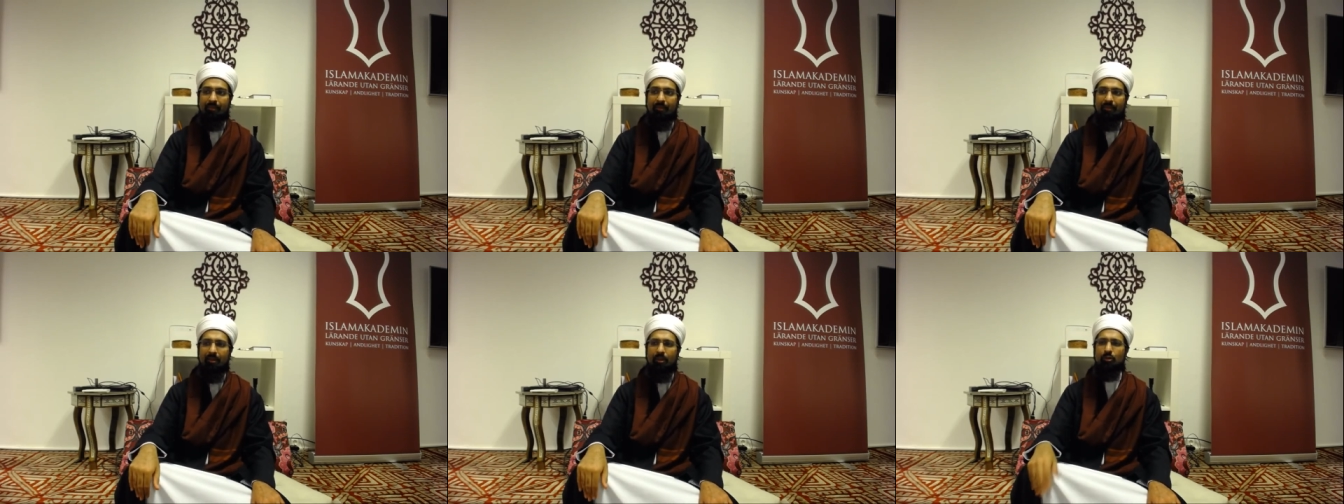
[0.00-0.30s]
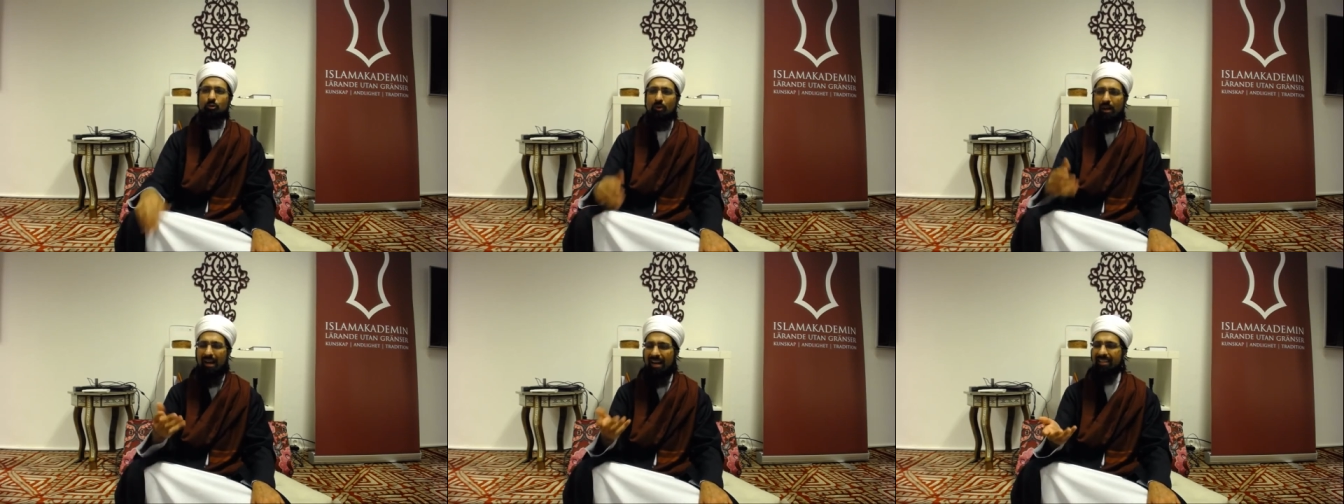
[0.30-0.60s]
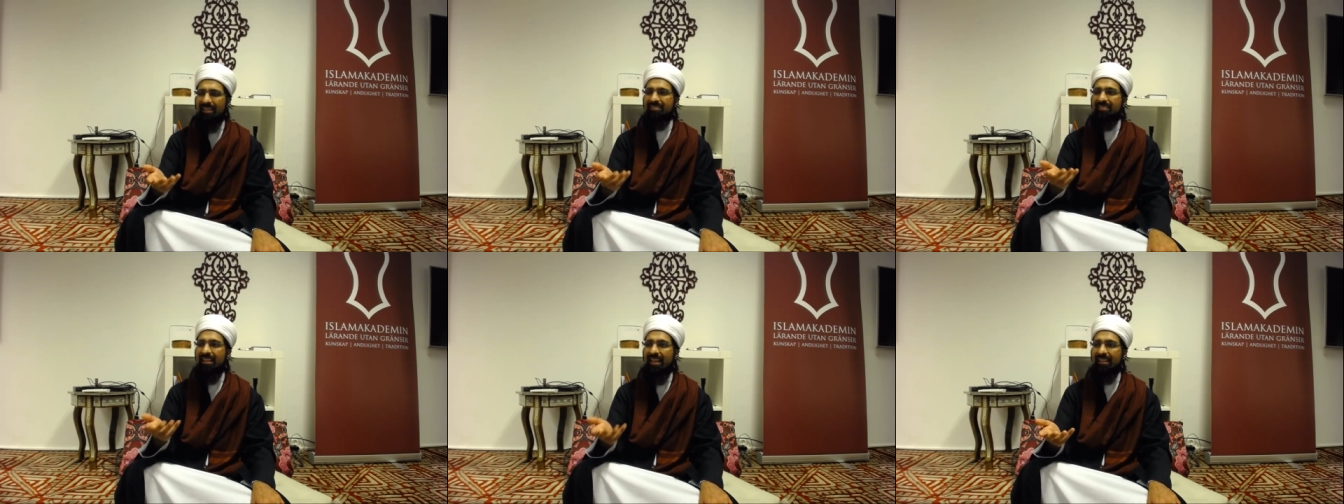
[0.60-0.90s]

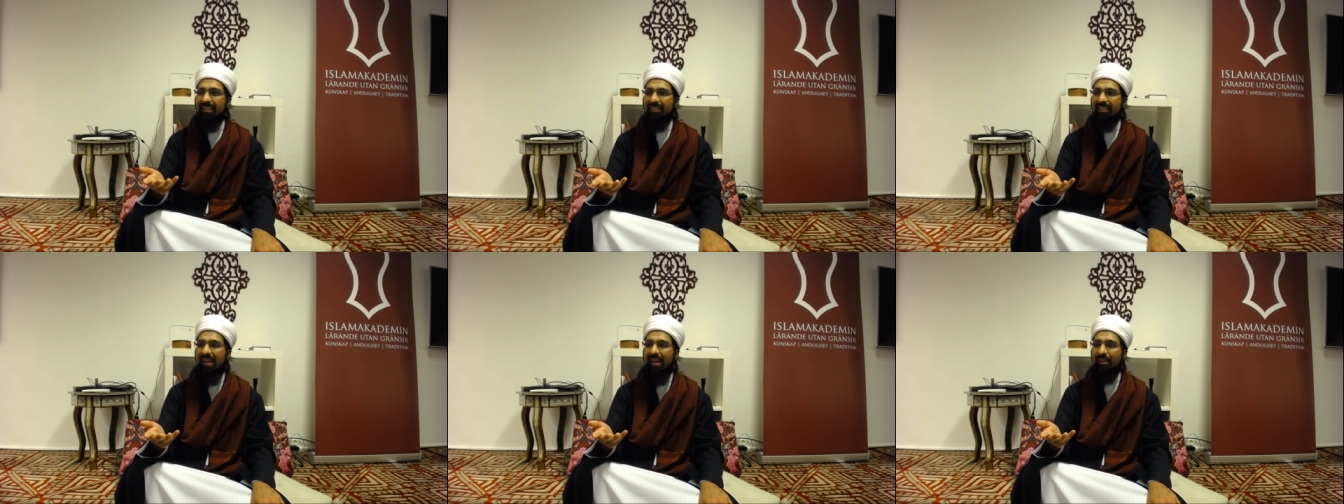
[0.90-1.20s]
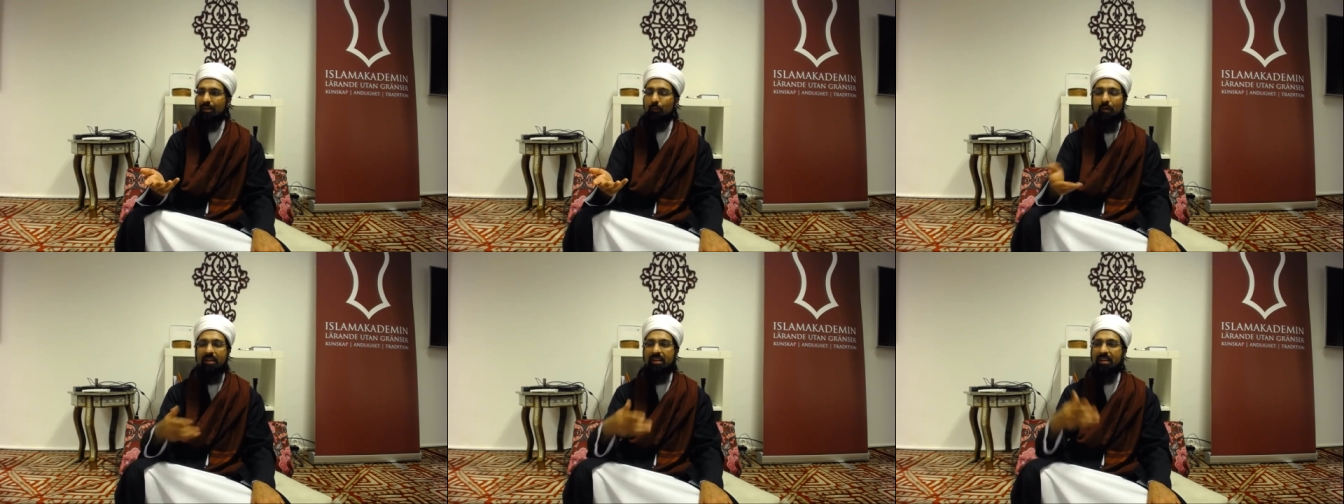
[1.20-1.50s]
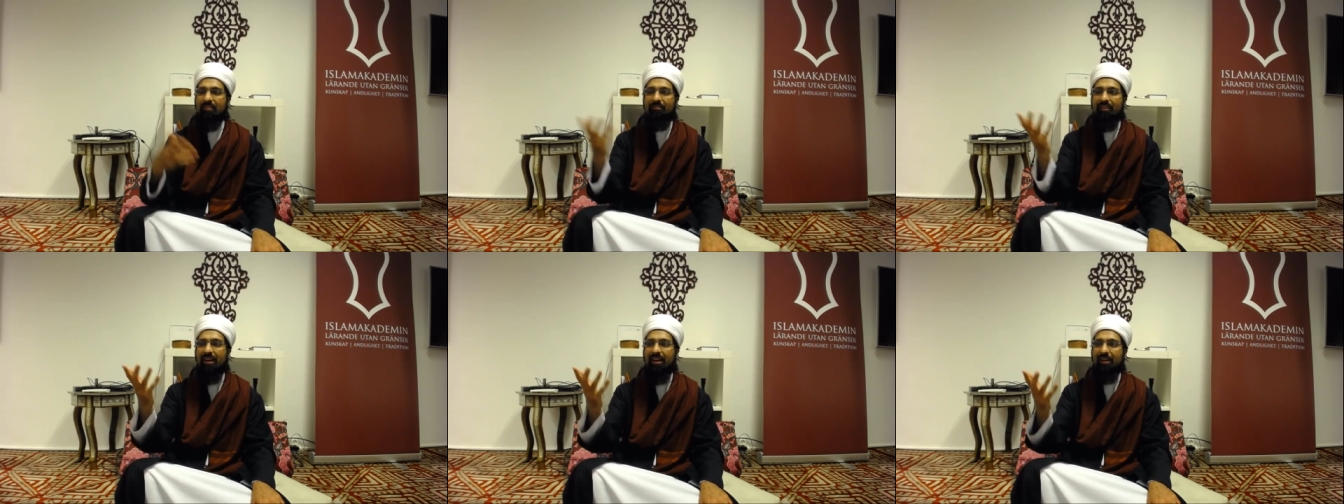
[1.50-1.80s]
Du'as like that were
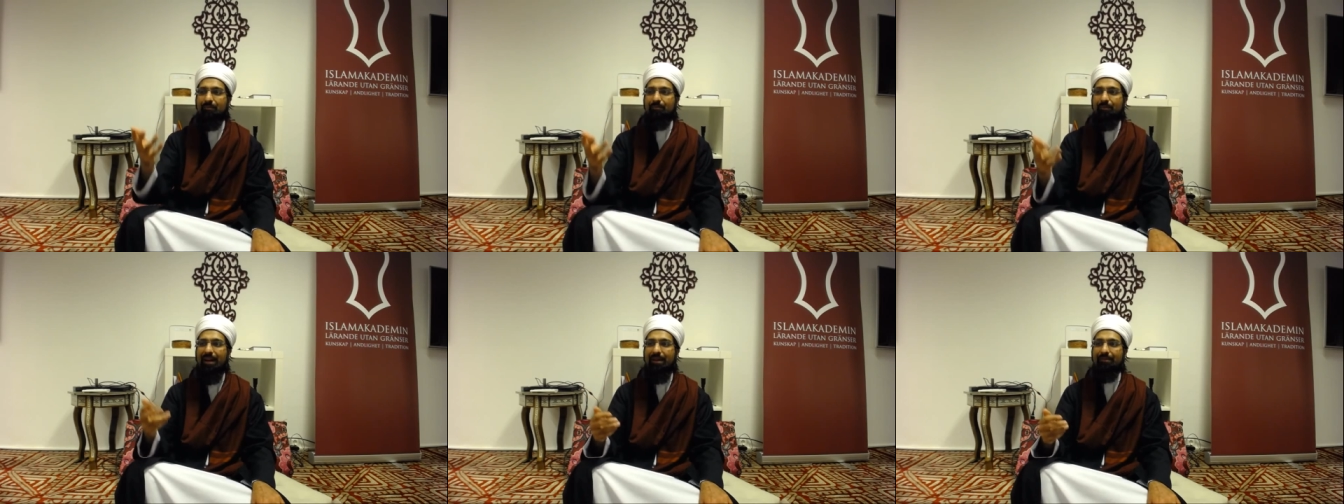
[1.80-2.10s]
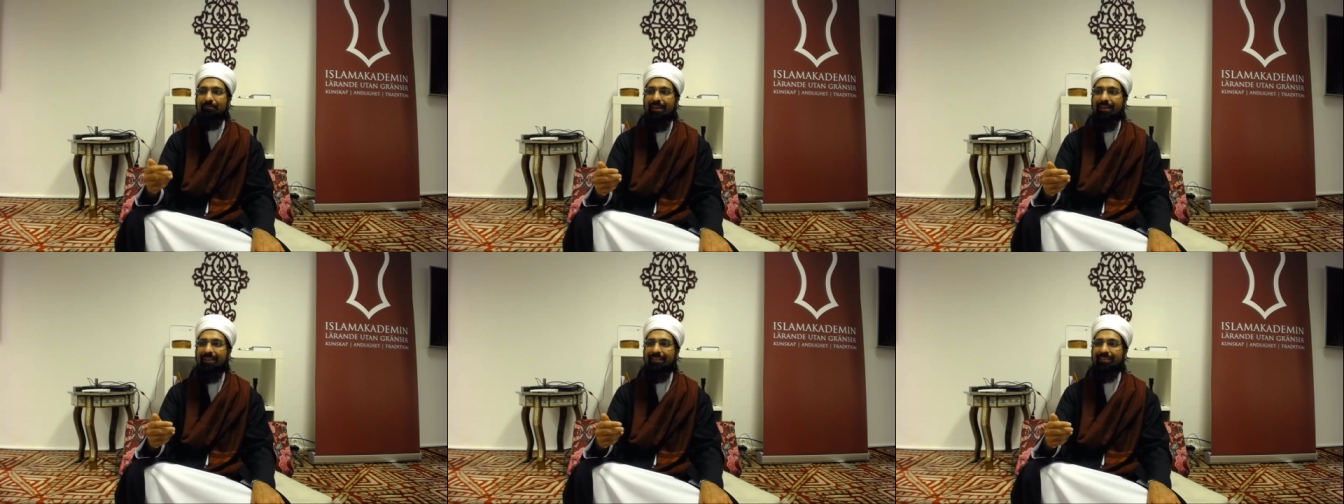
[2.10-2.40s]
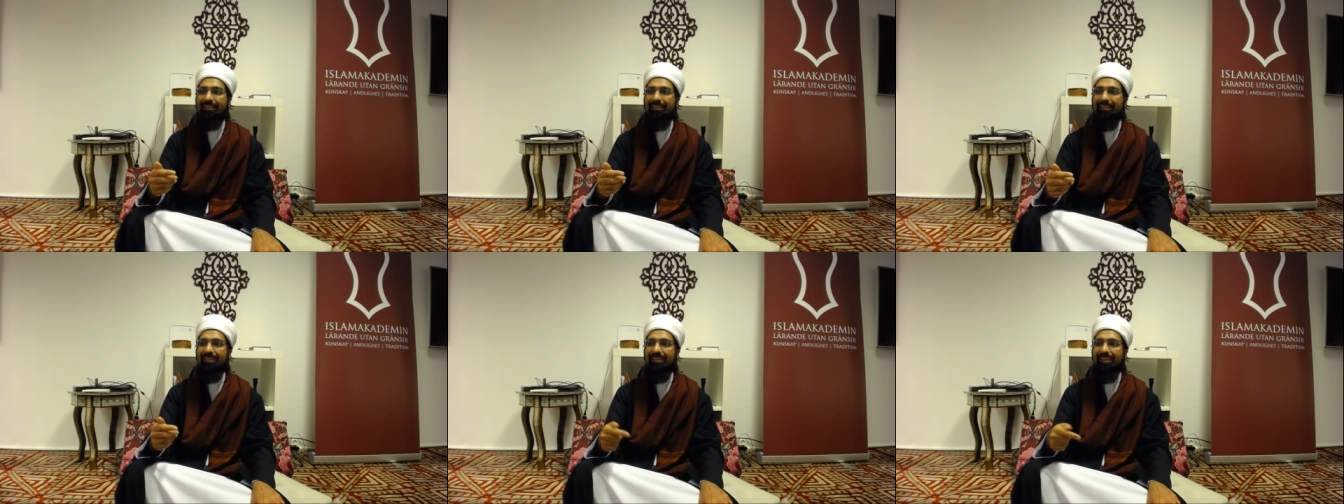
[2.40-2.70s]
never heard by men.
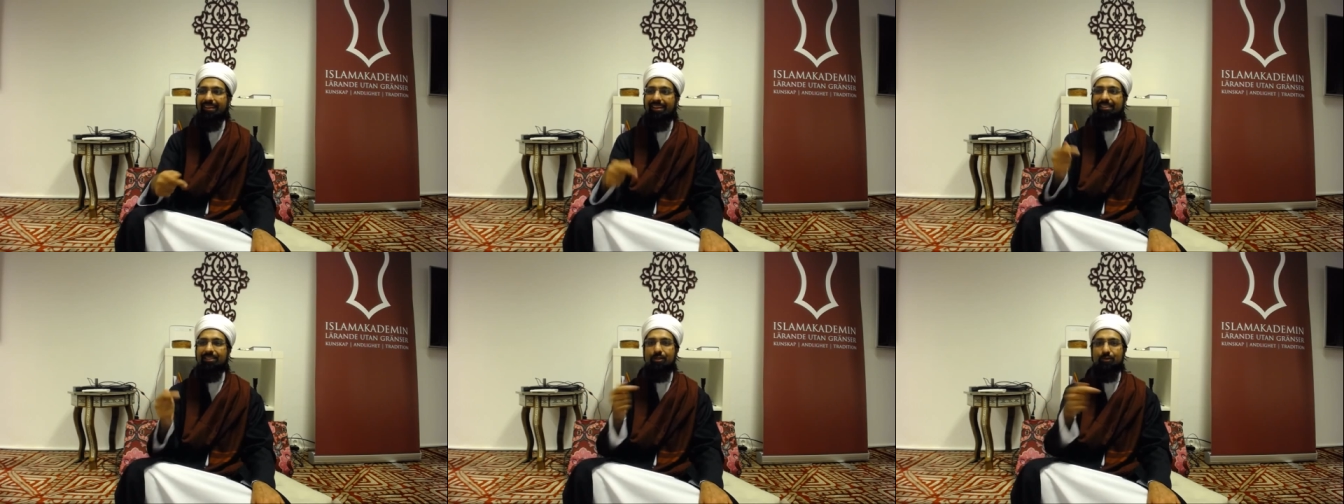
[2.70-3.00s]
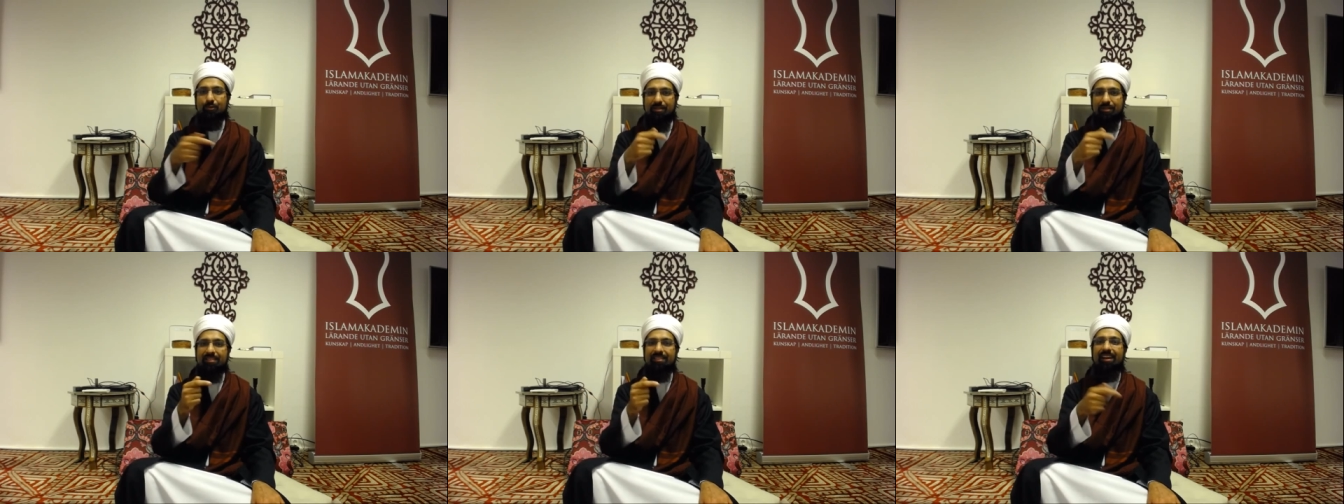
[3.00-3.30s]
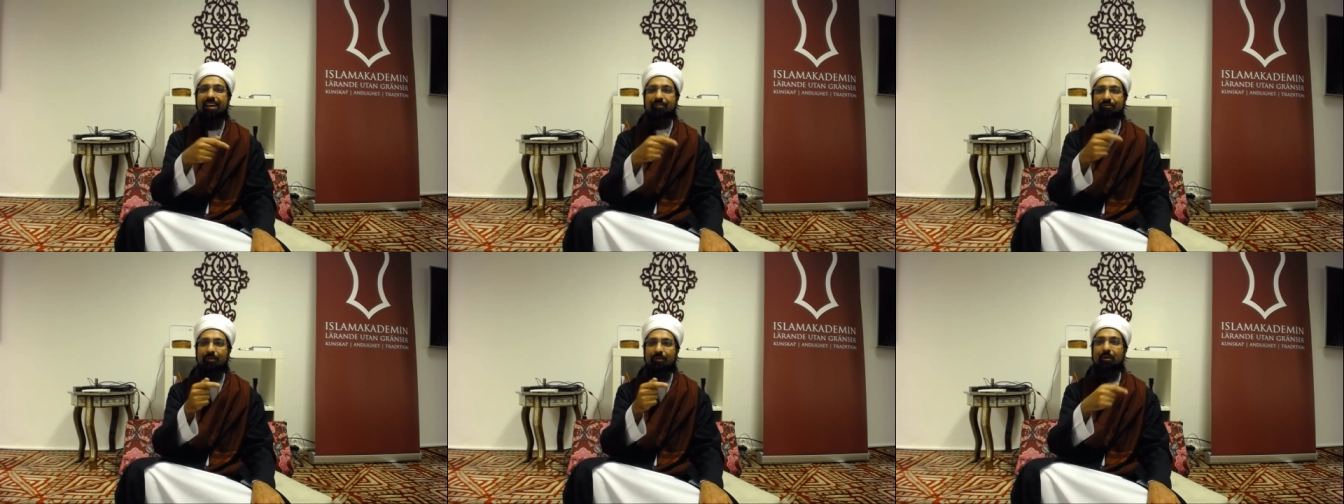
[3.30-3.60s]
This was
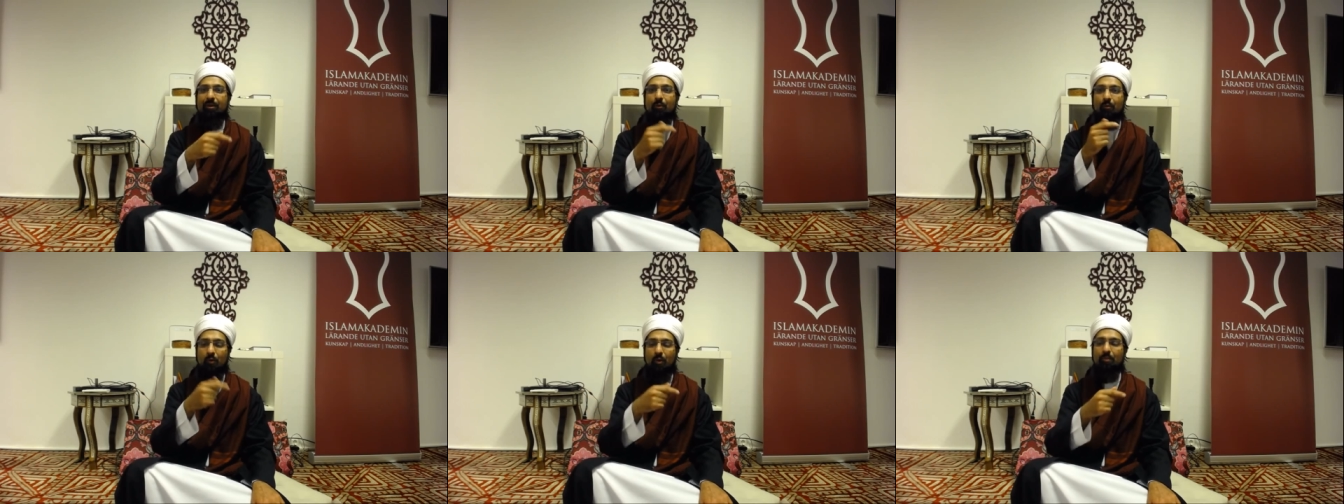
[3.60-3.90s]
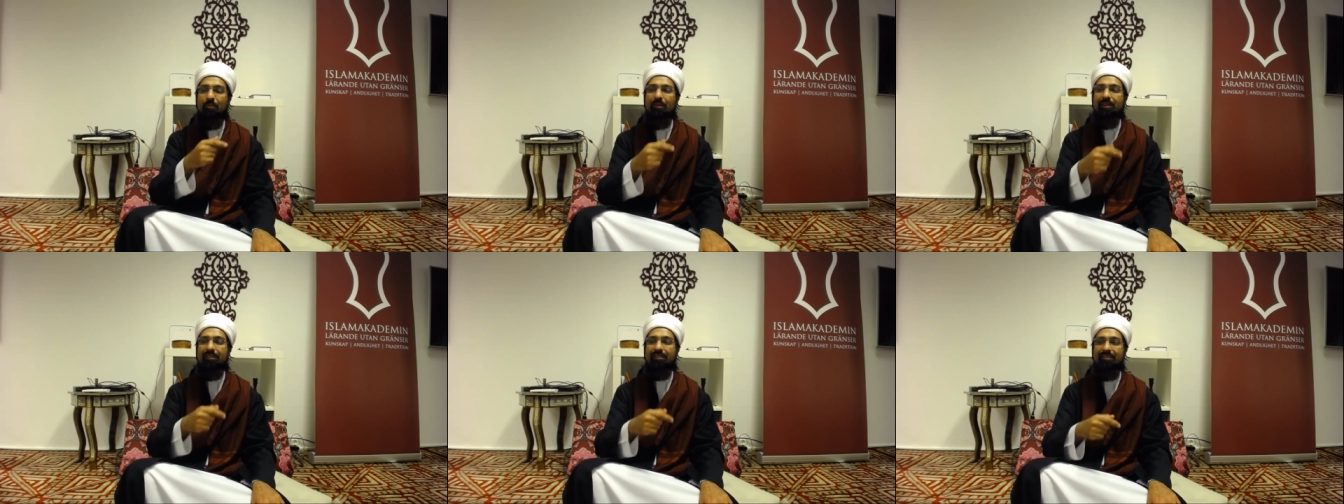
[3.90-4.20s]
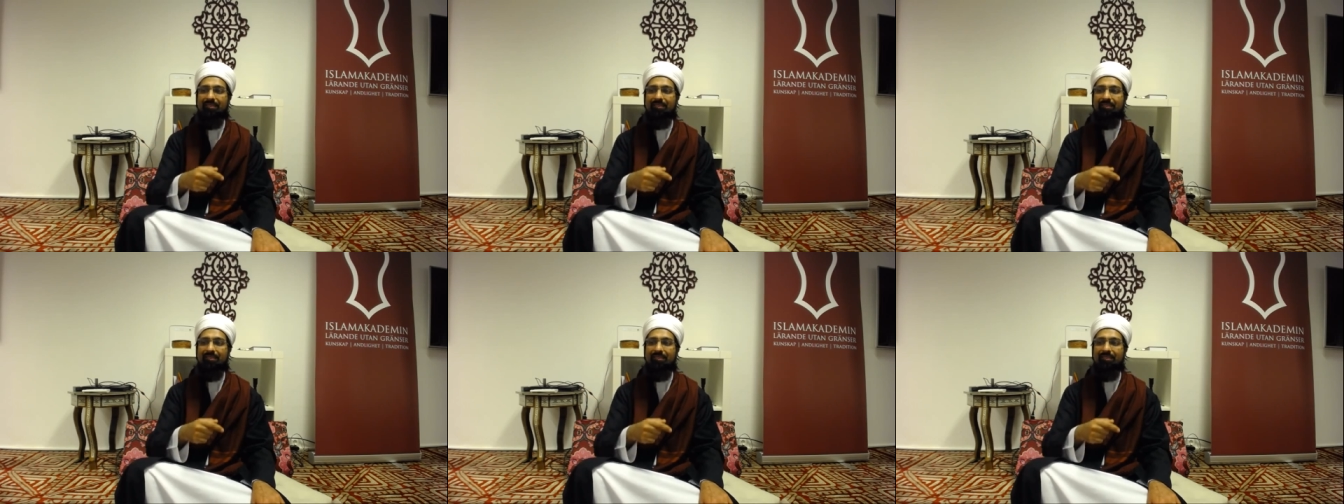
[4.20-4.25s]
heard from a woman.